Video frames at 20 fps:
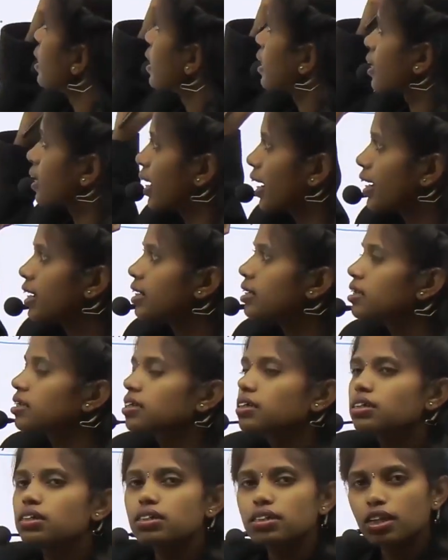write
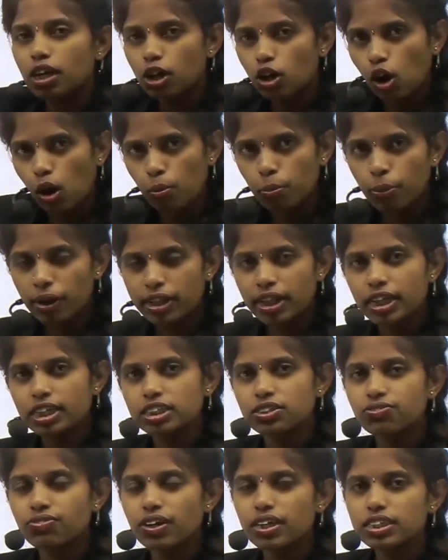the
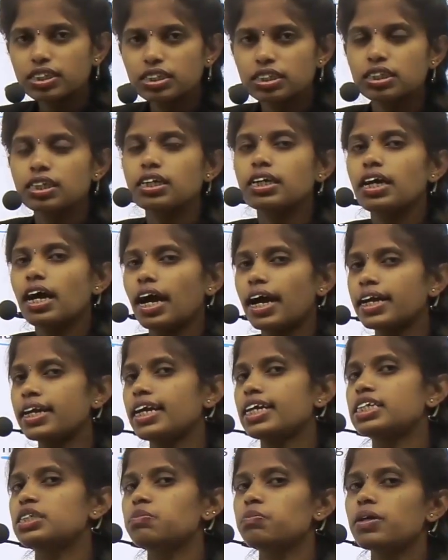components first and
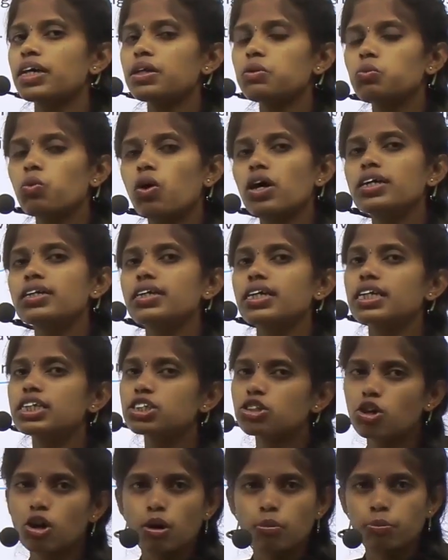explain what
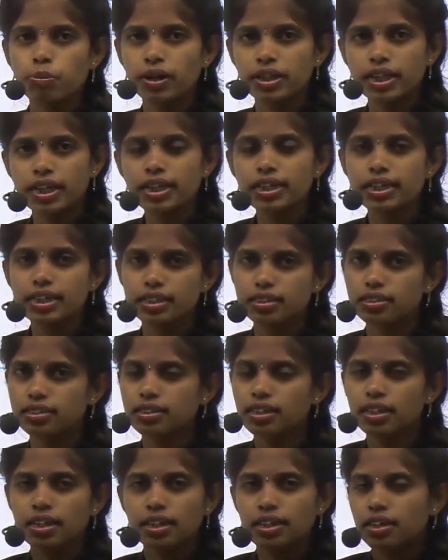each component
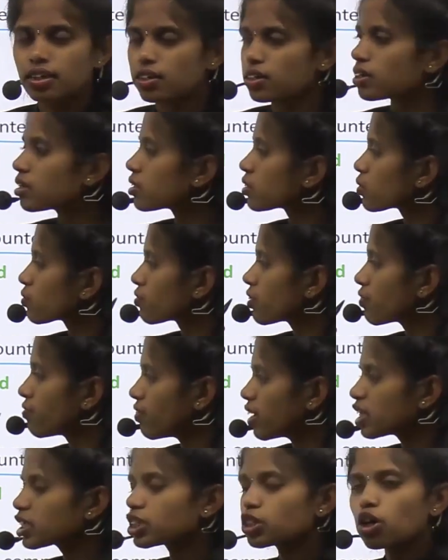is. So for the
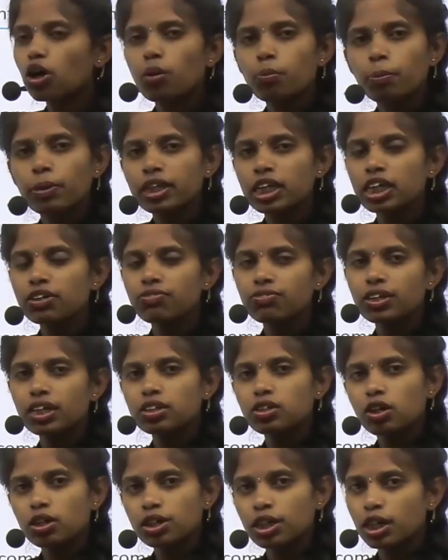first component we are
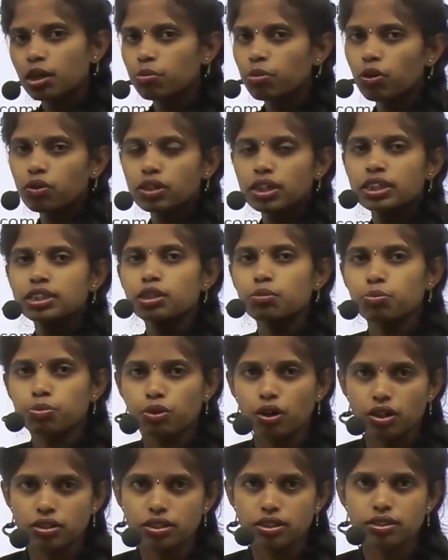talking about is a
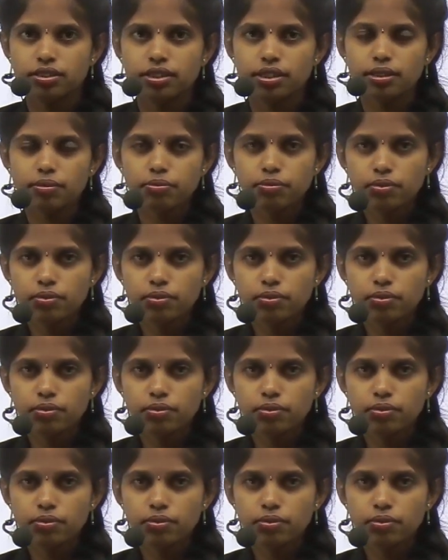processor.